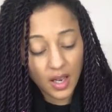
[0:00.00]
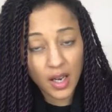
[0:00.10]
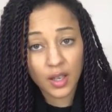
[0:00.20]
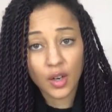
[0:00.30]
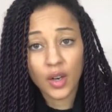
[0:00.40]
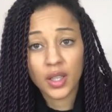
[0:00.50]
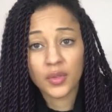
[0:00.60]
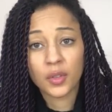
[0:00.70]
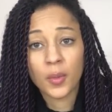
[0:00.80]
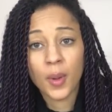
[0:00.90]
and I can't
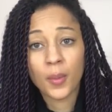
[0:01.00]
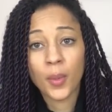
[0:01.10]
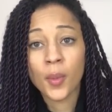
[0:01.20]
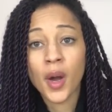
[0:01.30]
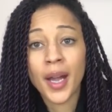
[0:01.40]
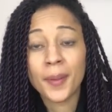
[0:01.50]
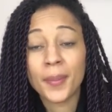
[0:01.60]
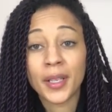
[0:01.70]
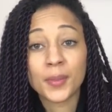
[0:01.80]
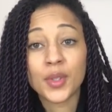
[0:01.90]
even remember why
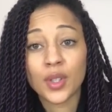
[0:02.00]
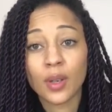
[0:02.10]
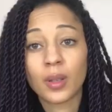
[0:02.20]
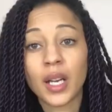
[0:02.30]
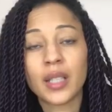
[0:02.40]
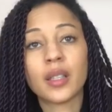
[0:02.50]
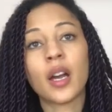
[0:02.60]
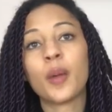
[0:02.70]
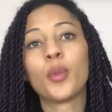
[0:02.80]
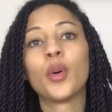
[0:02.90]
but I'm so glad that
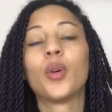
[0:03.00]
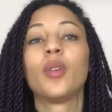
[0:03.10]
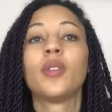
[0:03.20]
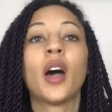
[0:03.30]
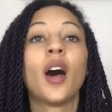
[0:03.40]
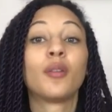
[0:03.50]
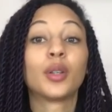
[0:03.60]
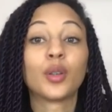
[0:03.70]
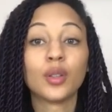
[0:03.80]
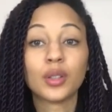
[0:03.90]
I put that I
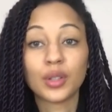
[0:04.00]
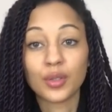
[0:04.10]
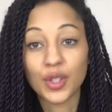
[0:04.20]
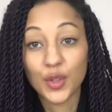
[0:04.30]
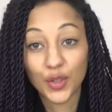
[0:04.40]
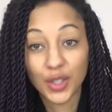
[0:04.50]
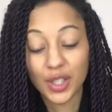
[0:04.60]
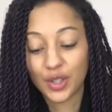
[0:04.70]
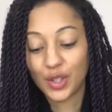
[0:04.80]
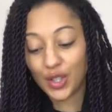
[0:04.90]
recorded all this
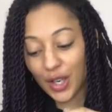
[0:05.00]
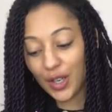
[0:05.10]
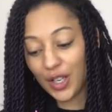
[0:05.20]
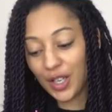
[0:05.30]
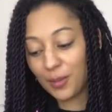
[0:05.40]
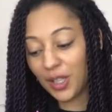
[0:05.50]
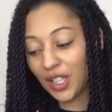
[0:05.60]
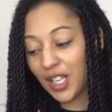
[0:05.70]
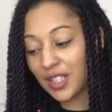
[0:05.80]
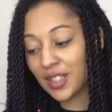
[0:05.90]
footage to show you
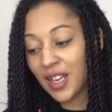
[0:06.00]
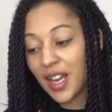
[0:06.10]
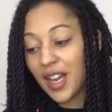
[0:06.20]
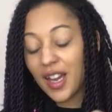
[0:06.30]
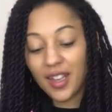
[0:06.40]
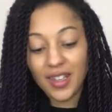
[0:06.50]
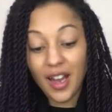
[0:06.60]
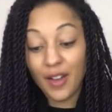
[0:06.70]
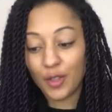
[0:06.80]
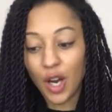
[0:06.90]
because
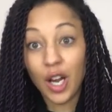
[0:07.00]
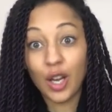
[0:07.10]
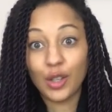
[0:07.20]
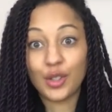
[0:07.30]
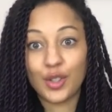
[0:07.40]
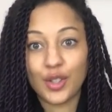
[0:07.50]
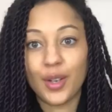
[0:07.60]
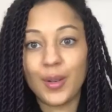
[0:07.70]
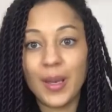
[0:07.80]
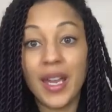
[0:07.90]
I've got a lot to show
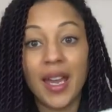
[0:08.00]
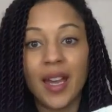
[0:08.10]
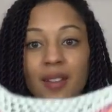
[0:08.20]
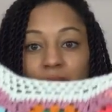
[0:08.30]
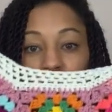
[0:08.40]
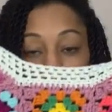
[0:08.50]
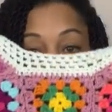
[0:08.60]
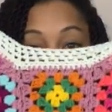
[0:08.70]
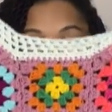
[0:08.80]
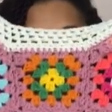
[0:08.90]
you here it's
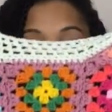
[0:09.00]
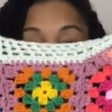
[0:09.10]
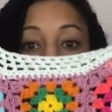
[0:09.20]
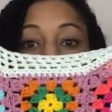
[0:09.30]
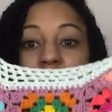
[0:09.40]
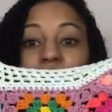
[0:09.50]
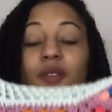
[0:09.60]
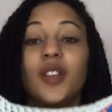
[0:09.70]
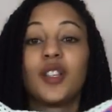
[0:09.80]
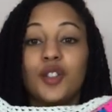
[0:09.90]
an almost completely
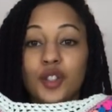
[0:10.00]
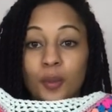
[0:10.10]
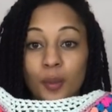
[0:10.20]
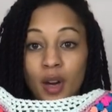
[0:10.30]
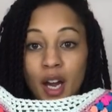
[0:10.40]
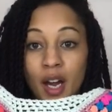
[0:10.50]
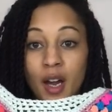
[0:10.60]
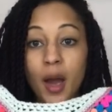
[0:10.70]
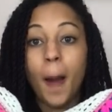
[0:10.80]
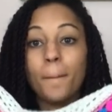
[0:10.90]
finished jumper
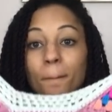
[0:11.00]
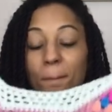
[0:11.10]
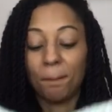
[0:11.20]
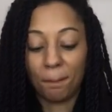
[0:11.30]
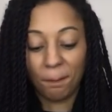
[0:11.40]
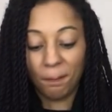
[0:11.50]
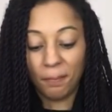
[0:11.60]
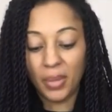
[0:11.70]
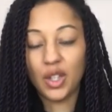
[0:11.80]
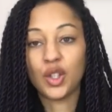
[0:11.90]

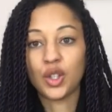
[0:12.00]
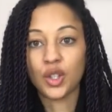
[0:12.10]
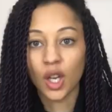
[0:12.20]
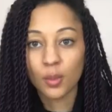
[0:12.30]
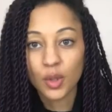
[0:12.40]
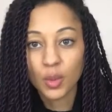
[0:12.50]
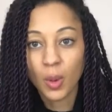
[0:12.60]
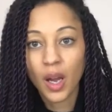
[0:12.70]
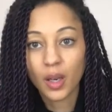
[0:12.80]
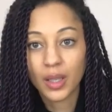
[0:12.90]
but so much
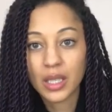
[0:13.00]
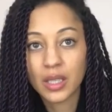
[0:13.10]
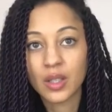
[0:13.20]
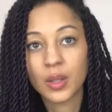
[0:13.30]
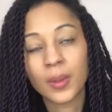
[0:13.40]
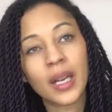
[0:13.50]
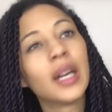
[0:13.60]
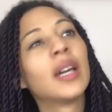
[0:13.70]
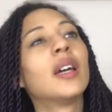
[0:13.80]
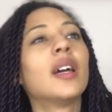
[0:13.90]
work went into it
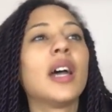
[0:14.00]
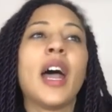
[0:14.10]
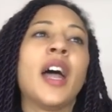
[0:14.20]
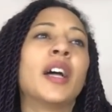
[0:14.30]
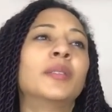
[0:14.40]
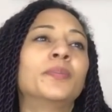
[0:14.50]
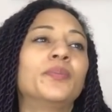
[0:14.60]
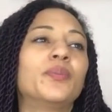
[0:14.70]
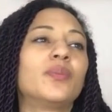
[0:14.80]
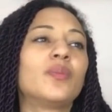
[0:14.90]
um,
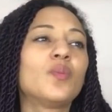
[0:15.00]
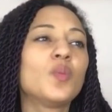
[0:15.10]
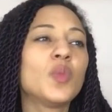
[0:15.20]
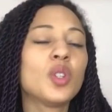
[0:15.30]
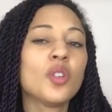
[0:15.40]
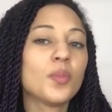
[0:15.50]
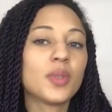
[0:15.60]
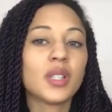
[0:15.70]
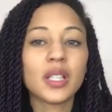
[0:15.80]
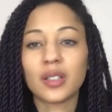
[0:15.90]
not
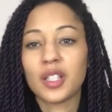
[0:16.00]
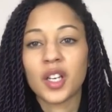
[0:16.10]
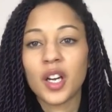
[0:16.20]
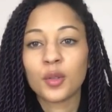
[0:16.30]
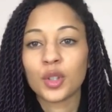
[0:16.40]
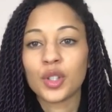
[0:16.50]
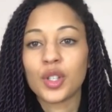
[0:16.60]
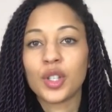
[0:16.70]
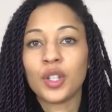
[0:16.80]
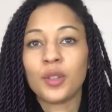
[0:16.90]
particularly time
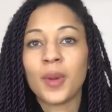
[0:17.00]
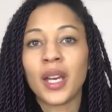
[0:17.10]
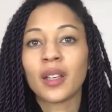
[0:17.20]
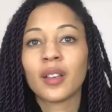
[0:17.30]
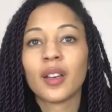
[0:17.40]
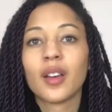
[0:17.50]
consuming